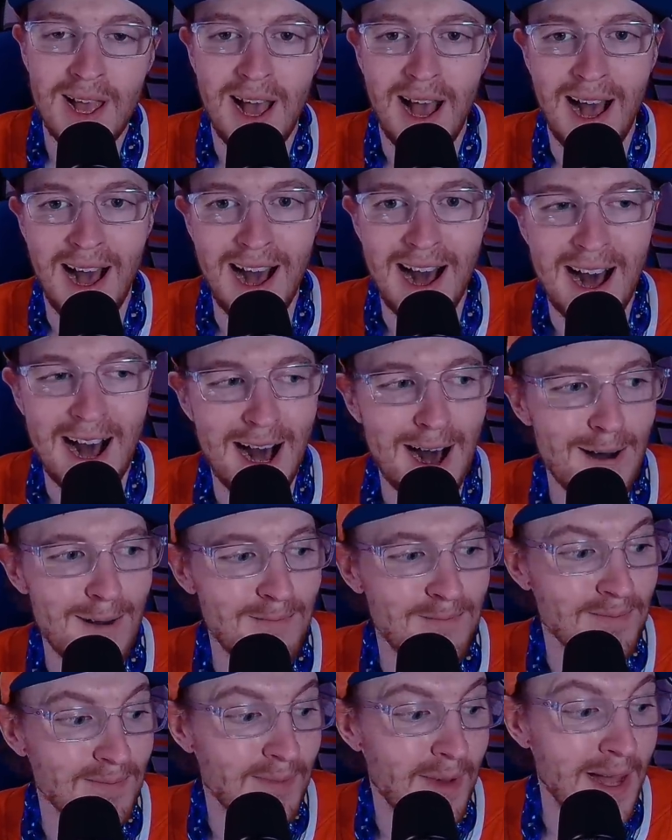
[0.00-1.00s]

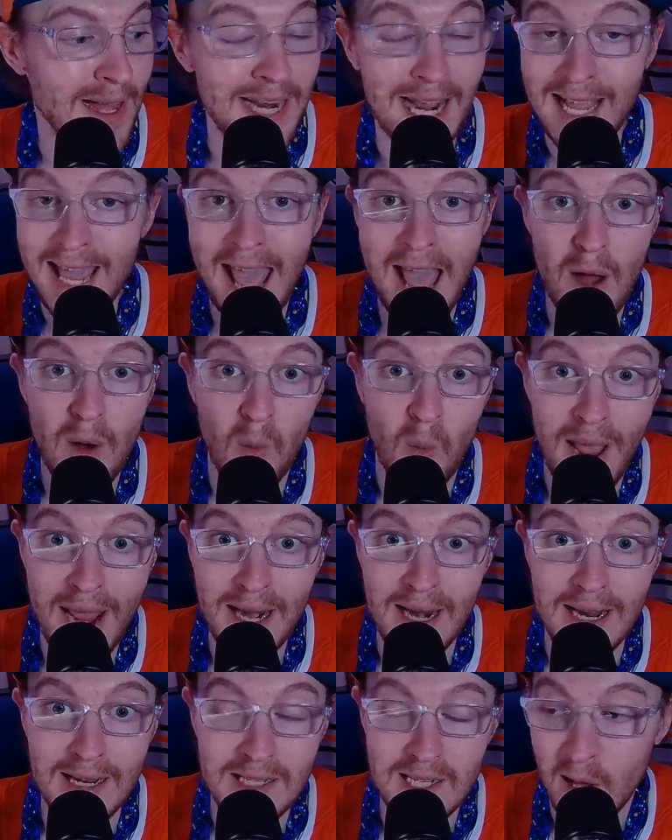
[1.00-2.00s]
But I can't wait
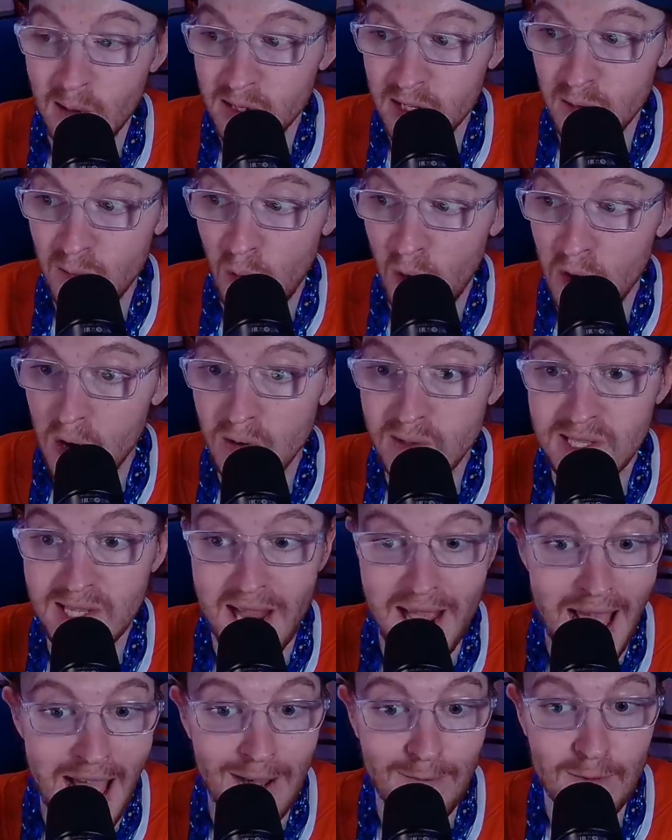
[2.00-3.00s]
until tomorrow's day
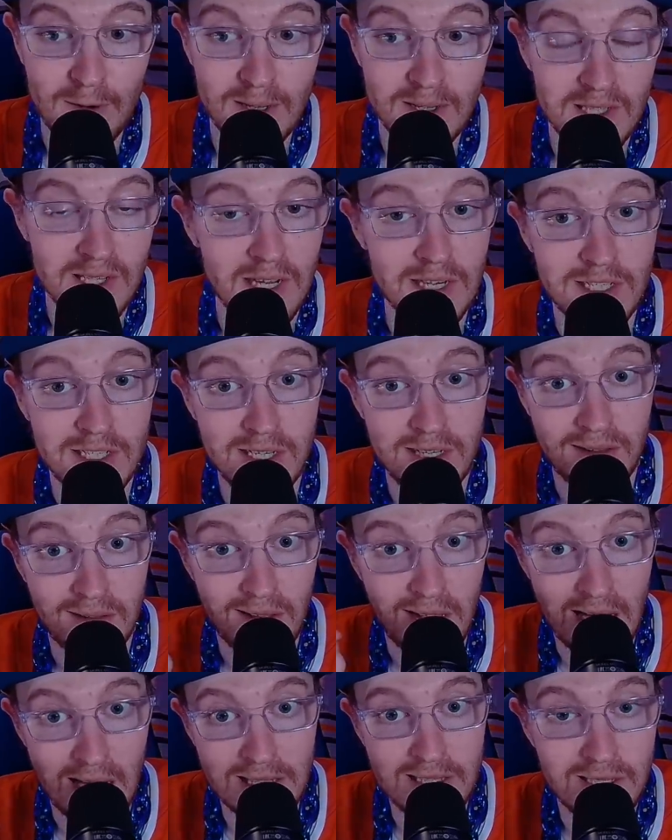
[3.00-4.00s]
after discussion.
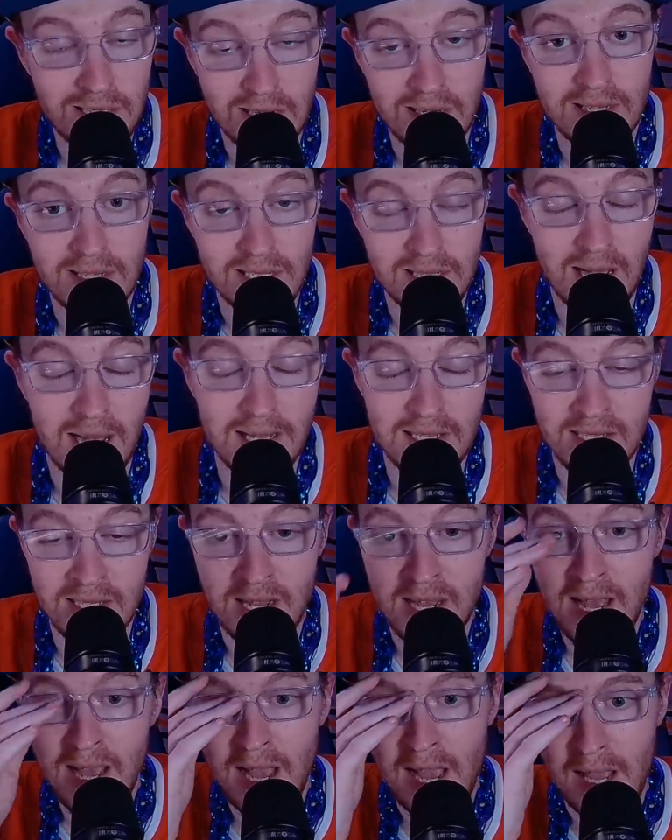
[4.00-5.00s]
Lots to discuss.
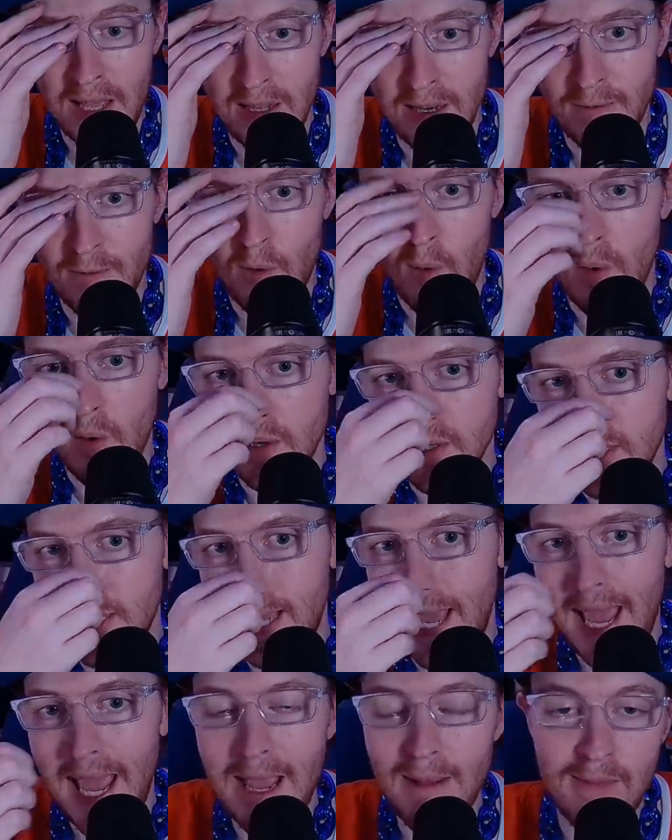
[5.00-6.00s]
And of course,
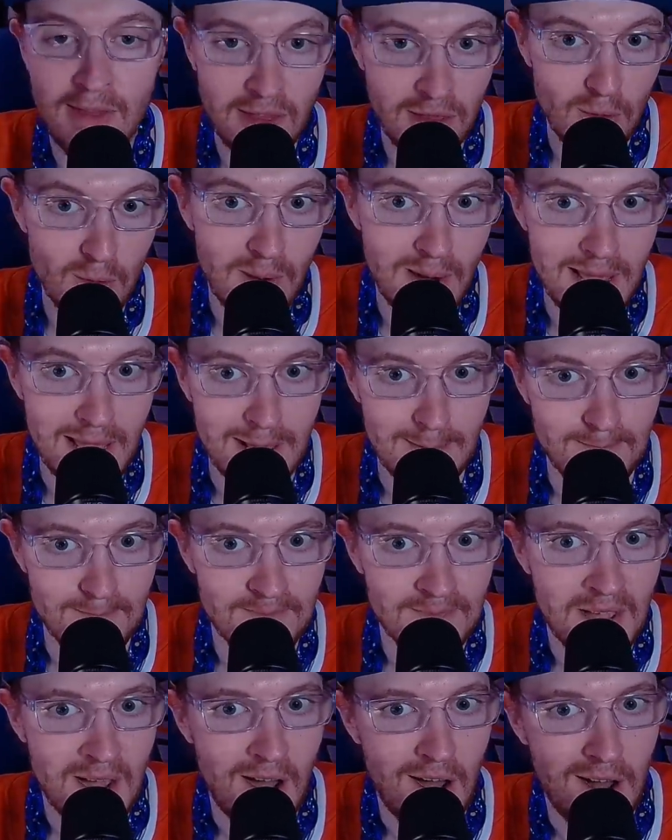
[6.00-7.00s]
game 3
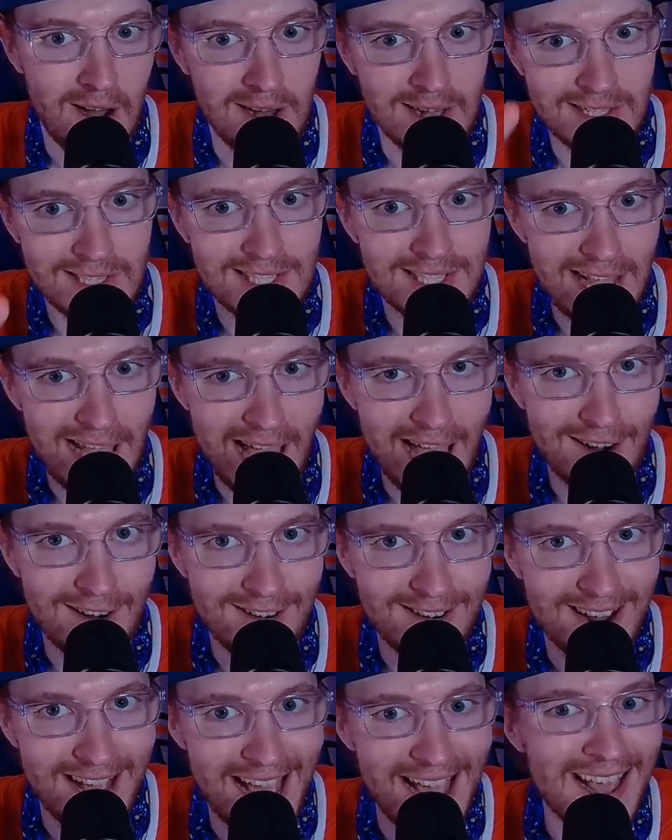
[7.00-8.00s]
on
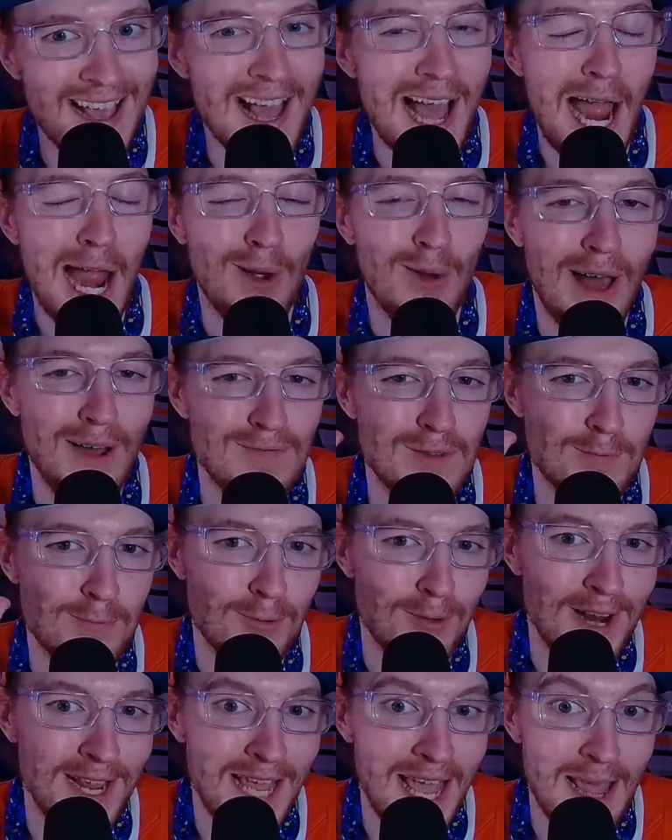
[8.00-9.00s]
Saturday. I will have the
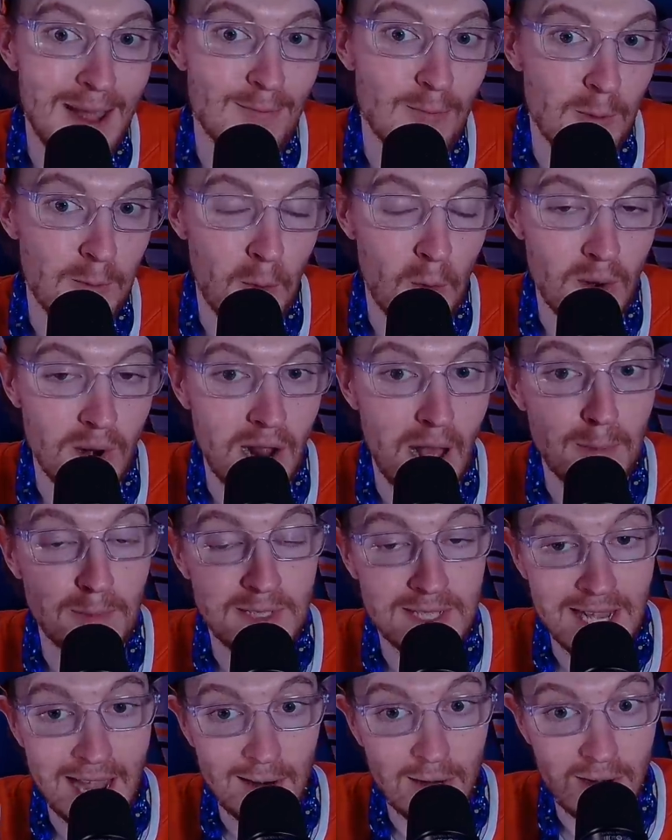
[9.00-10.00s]
pregame report up
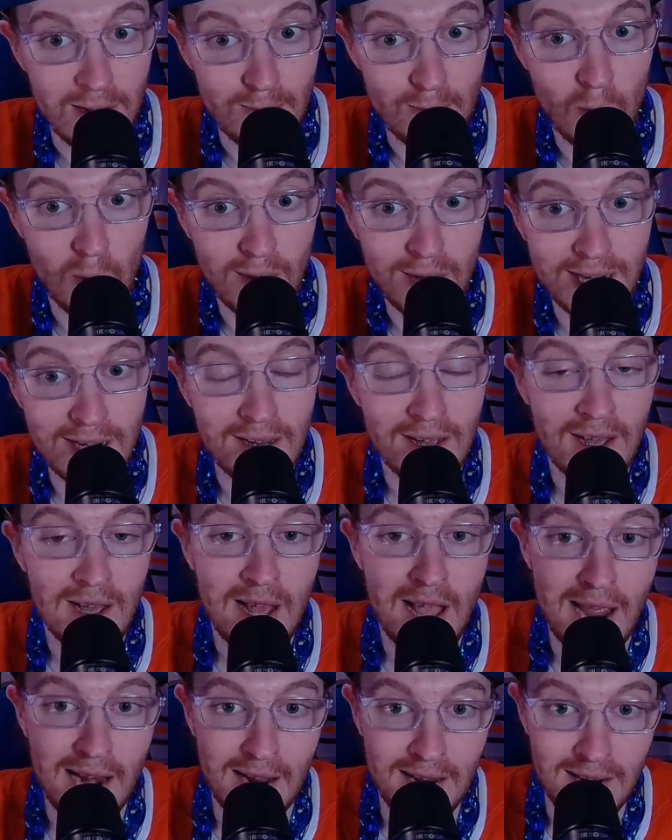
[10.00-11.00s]
Saturday morning
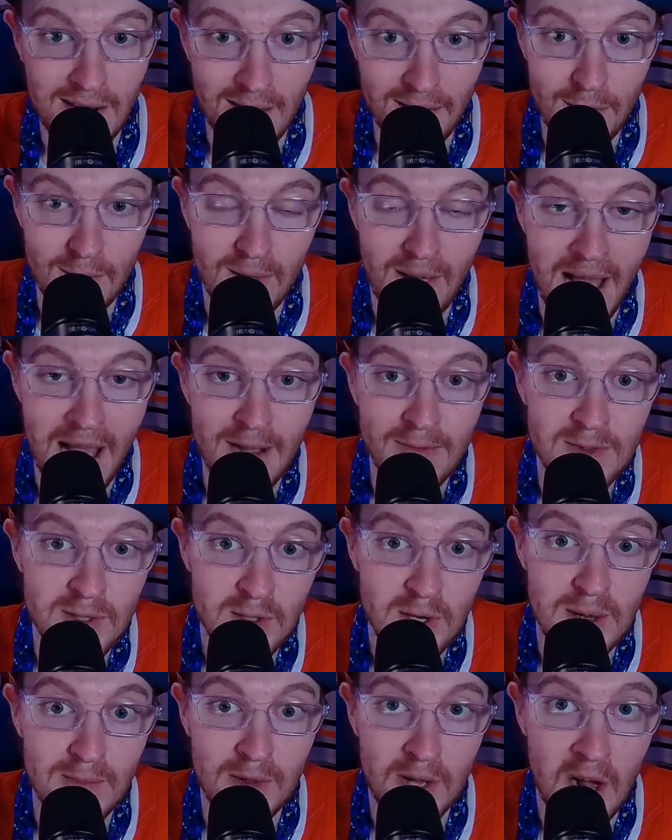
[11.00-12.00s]
and another live
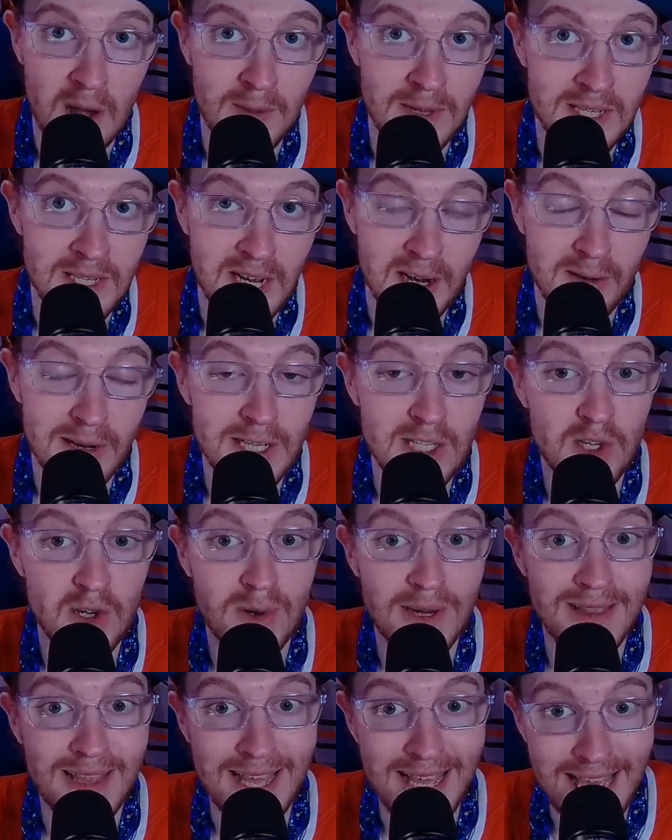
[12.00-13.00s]
stream commentary
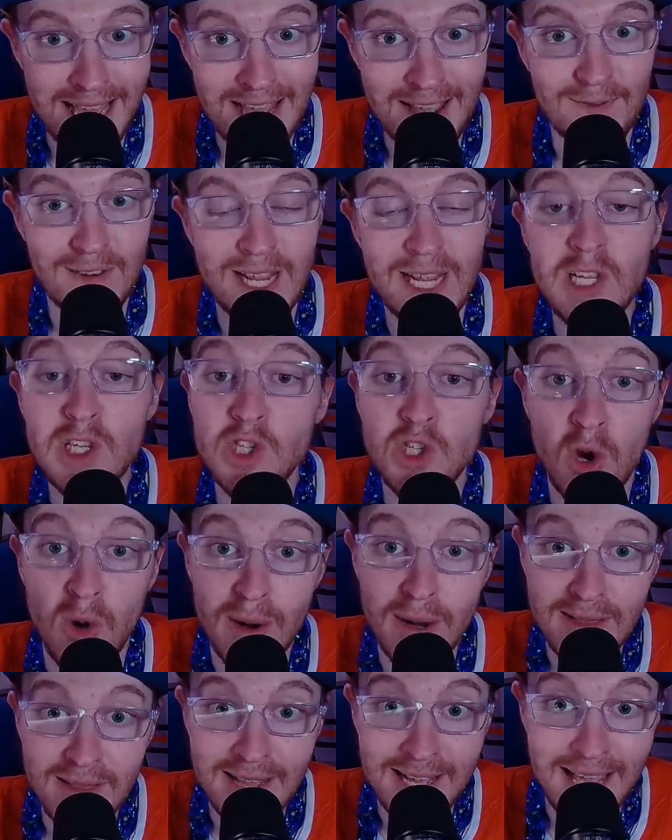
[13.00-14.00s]
during the evening.
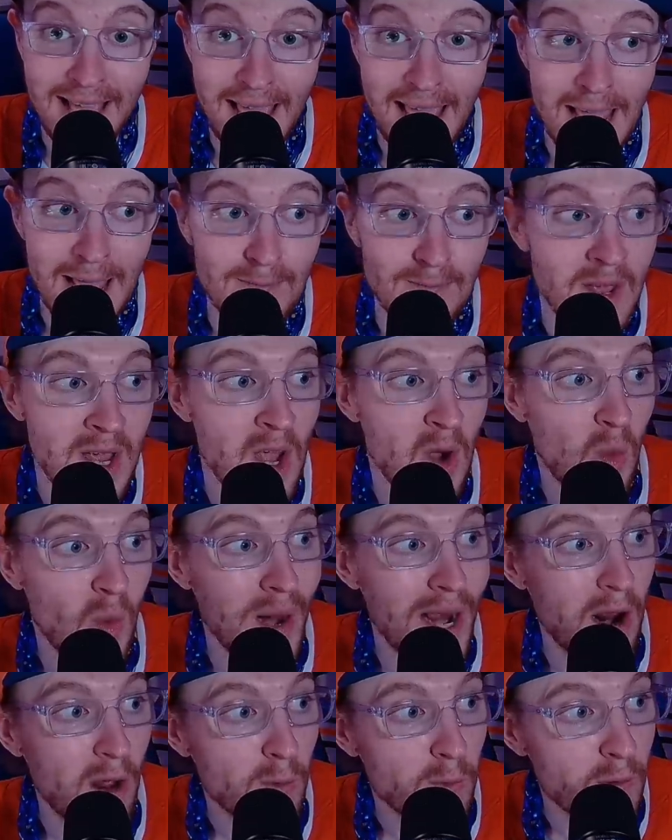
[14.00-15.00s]
During the game, we
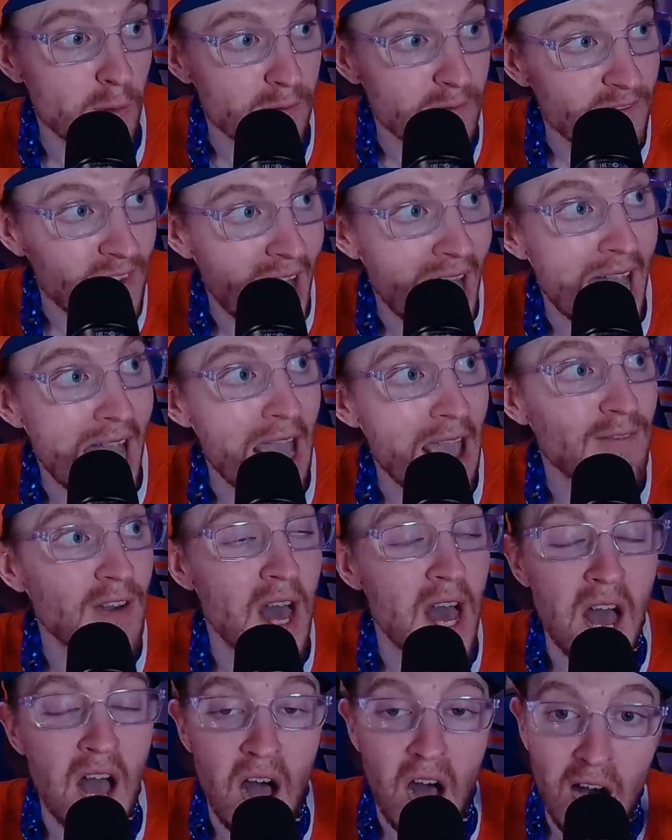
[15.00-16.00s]
had over
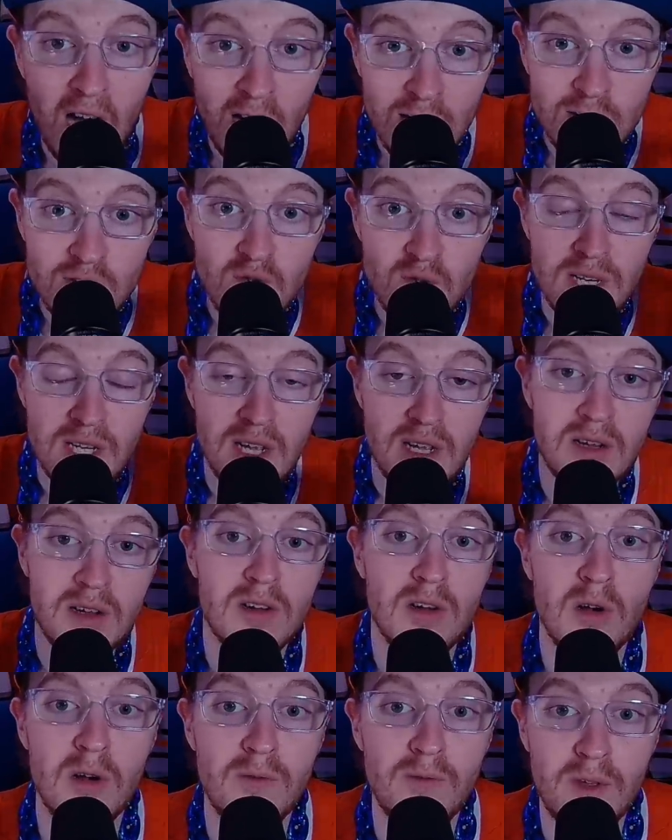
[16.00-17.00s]
500
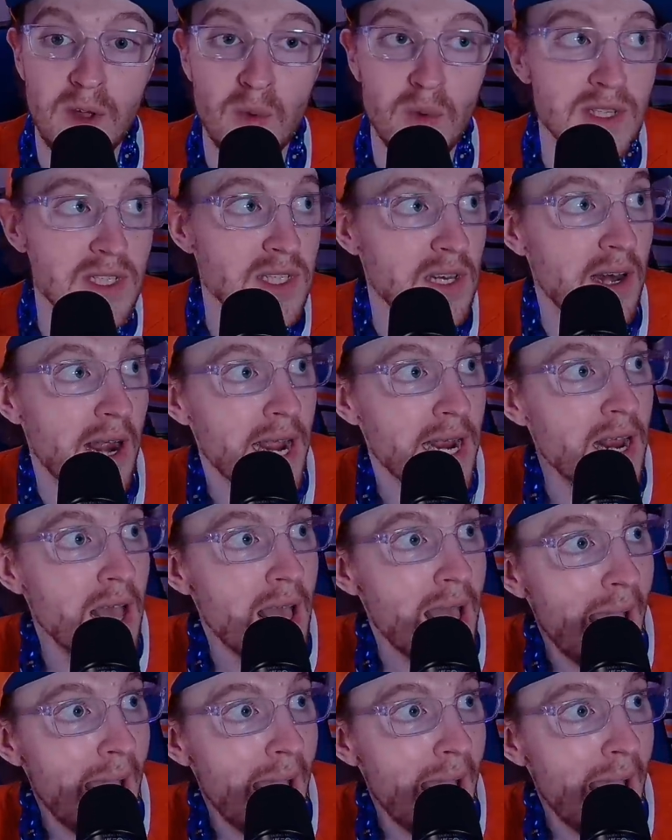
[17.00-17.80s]
concurrent viewers tonight.